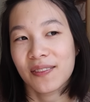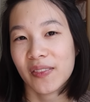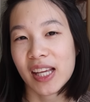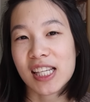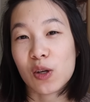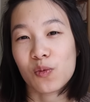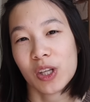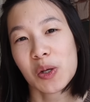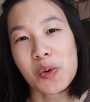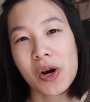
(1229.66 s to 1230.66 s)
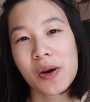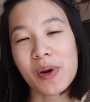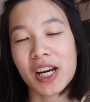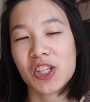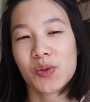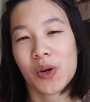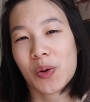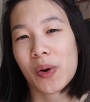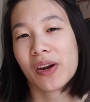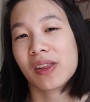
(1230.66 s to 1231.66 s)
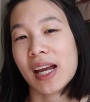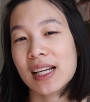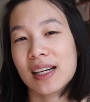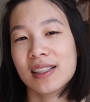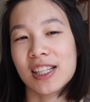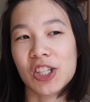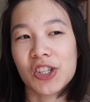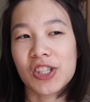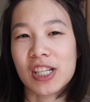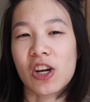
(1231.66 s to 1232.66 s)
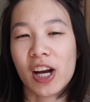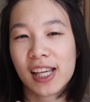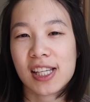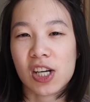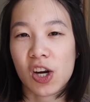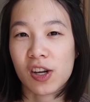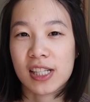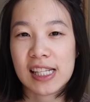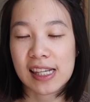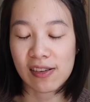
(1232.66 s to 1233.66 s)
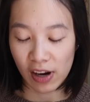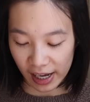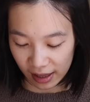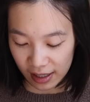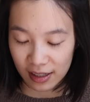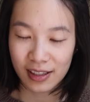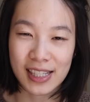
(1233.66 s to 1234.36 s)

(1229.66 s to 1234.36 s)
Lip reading: it's like really warm and I just want to wear like t-shirts and not get stuck on Sleeve Island.